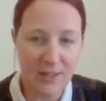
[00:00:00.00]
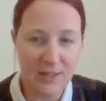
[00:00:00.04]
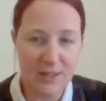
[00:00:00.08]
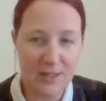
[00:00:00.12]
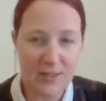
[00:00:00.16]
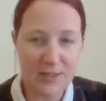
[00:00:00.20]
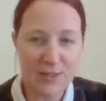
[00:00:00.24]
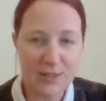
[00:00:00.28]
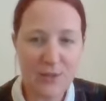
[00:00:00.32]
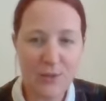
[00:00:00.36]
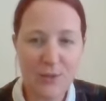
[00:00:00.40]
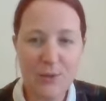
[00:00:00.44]

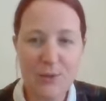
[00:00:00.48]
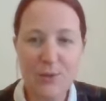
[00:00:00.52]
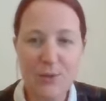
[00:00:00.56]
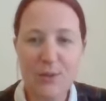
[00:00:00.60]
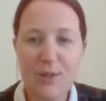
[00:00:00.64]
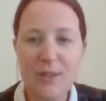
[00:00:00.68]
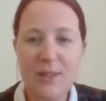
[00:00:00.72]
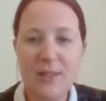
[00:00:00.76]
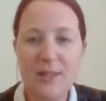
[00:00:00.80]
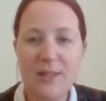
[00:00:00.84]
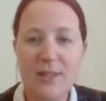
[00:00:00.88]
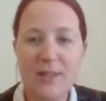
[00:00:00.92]

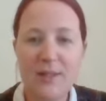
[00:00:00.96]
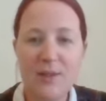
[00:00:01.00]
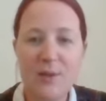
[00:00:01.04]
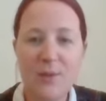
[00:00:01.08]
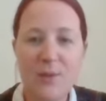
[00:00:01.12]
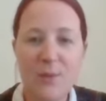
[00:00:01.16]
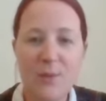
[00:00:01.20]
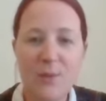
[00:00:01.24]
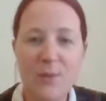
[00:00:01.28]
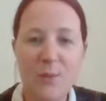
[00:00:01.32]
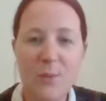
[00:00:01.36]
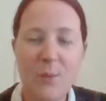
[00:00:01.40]
So
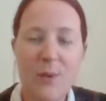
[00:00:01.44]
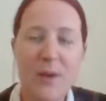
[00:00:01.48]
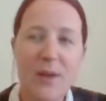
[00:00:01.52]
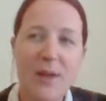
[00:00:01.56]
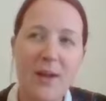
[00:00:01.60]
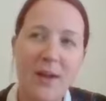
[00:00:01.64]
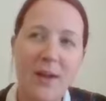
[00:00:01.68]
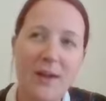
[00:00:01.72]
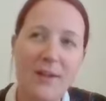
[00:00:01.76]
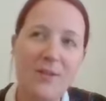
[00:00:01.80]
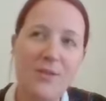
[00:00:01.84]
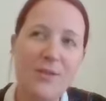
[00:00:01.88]
we
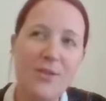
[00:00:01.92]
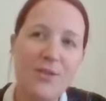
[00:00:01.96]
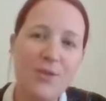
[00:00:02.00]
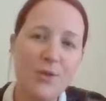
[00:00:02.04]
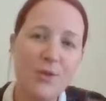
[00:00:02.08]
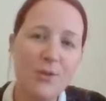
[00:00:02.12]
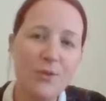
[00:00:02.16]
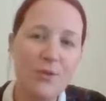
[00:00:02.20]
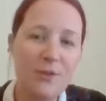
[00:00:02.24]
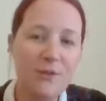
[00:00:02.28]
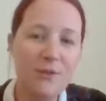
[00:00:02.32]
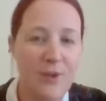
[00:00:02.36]
had
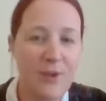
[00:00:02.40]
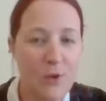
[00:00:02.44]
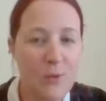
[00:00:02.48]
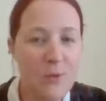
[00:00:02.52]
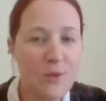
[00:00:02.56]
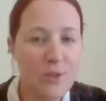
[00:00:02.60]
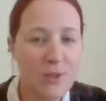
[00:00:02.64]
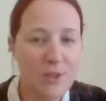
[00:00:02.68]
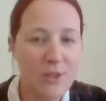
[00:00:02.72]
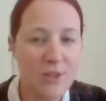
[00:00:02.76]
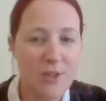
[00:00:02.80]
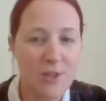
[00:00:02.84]
sold
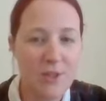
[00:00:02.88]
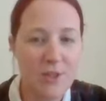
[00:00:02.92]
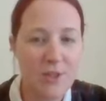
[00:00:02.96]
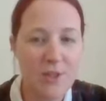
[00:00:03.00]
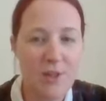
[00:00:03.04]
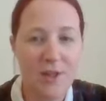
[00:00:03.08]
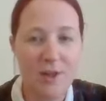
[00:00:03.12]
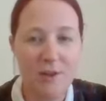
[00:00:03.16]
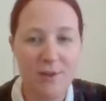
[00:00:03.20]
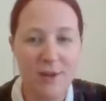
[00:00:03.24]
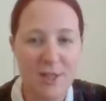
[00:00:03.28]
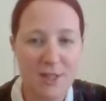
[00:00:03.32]
vouchers
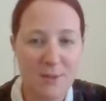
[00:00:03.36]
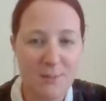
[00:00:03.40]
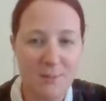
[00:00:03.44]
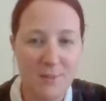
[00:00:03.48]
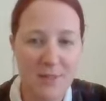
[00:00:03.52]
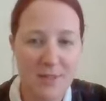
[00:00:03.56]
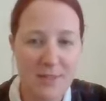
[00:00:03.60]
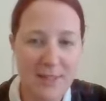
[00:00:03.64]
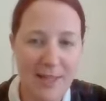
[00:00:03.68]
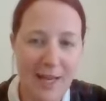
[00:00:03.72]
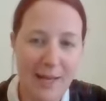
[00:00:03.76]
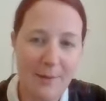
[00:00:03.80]
at
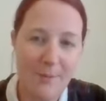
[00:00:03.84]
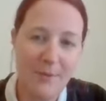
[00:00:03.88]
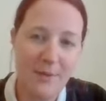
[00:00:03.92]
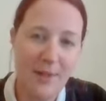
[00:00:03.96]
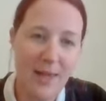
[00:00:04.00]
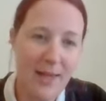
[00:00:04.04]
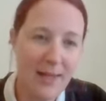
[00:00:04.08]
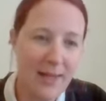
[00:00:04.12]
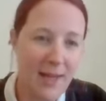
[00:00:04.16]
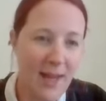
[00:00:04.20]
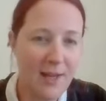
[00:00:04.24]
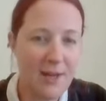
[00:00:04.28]
Christmas time, and
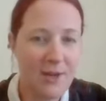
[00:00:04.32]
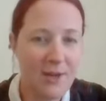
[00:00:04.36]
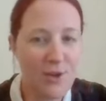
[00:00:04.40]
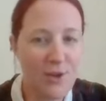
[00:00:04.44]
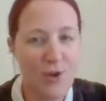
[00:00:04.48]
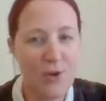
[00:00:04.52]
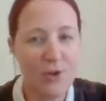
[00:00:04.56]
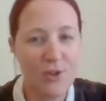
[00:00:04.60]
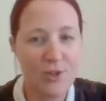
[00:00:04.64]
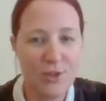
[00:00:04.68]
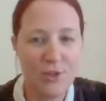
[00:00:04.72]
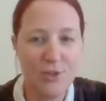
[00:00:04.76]
that kind of
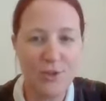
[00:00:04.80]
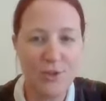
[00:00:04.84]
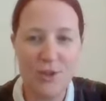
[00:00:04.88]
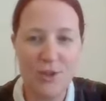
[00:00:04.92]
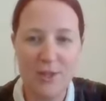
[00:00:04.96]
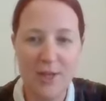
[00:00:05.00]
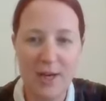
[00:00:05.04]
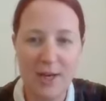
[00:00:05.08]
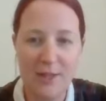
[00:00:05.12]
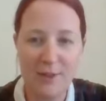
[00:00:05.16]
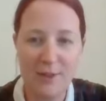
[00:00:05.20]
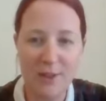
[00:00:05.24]
got us through
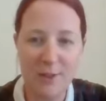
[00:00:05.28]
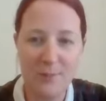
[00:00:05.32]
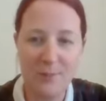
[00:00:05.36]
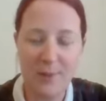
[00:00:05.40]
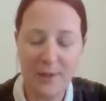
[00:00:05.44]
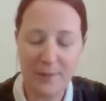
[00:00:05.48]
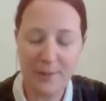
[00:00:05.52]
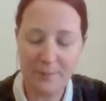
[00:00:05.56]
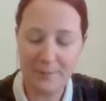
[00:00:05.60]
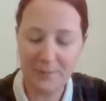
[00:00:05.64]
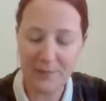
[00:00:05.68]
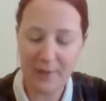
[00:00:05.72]
January a
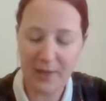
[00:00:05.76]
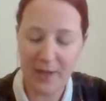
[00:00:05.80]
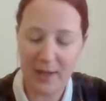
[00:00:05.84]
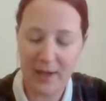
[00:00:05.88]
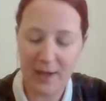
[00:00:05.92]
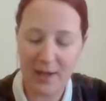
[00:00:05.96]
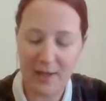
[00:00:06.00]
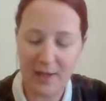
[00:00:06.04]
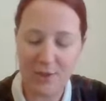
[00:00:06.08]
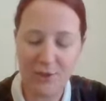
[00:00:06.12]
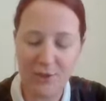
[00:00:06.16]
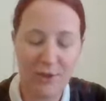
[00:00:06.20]
bit.
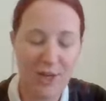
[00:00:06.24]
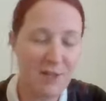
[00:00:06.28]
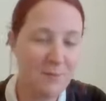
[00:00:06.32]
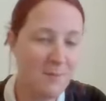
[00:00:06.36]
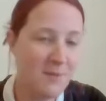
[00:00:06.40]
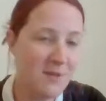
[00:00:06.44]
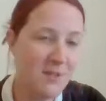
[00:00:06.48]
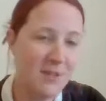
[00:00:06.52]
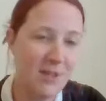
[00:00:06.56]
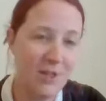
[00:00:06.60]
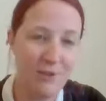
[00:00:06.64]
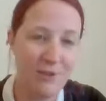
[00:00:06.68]
And
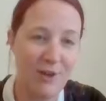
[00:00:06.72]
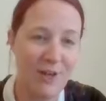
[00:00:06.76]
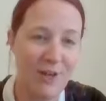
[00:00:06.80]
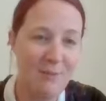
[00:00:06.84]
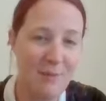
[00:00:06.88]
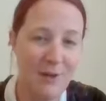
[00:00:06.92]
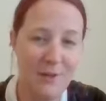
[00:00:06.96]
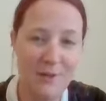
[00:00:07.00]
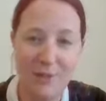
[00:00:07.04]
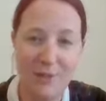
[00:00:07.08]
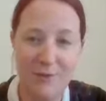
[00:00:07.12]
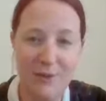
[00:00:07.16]
Christmas is a great
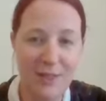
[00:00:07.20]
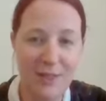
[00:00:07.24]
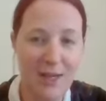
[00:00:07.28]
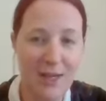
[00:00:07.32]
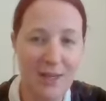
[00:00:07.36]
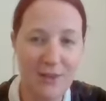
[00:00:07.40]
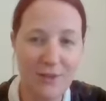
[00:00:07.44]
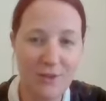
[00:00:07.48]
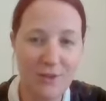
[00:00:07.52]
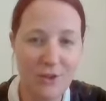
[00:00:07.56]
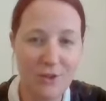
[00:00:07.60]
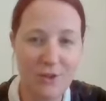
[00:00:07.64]
month. If you
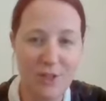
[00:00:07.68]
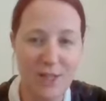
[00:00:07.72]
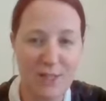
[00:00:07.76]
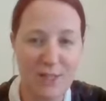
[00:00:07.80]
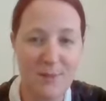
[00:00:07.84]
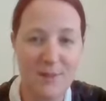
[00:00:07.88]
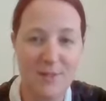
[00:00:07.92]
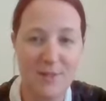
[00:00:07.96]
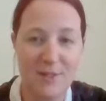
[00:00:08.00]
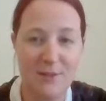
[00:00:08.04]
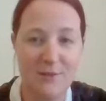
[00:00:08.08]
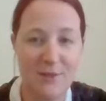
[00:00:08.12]
get through
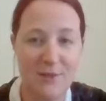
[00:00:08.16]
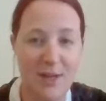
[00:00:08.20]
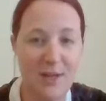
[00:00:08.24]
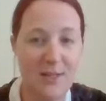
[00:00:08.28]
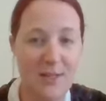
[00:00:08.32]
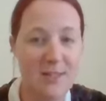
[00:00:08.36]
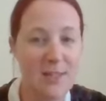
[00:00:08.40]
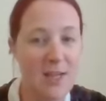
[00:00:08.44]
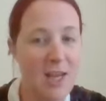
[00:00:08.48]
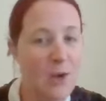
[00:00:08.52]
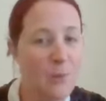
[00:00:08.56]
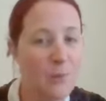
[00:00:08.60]
Christmas and
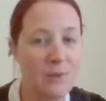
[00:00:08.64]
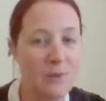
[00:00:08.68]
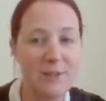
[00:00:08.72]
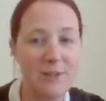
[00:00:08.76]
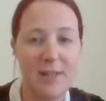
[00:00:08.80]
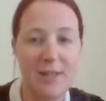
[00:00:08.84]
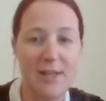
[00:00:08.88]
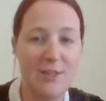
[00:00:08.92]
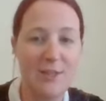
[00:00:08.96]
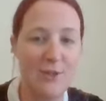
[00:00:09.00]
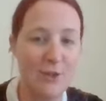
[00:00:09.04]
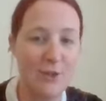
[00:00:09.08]
events, it will
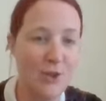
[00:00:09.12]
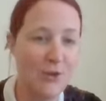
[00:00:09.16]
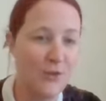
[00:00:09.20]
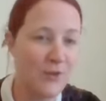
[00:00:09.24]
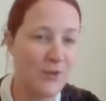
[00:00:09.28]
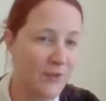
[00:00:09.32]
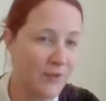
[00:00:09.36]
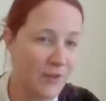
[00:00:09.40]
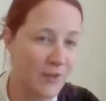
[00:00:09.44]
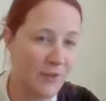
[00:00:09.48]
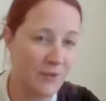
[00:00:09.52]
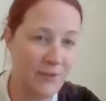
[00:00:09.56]
tide you
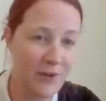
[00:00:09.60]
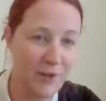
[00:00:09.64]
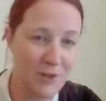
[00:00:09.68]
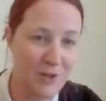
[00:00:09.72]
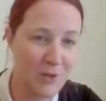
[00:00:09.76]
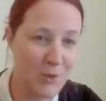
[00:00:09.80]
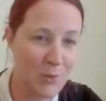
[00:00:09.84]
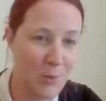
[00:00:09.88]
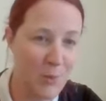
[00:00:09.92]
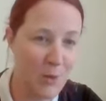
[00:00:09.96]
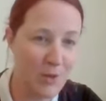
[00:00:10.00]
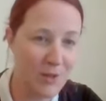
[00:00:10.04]
over for the first
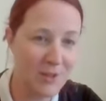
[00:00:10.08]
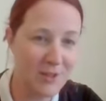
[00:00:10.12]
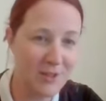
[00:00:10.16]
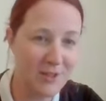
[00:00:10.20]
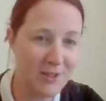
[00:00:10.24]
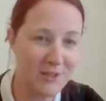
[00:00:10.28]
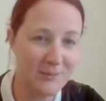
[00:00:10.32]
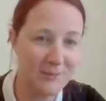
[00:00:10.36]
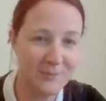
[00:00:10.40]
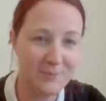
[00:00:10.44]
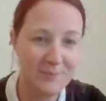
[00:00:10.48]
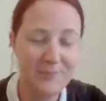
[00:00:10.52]

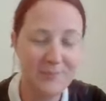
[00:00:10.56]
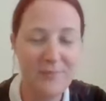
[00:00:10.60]
quarter.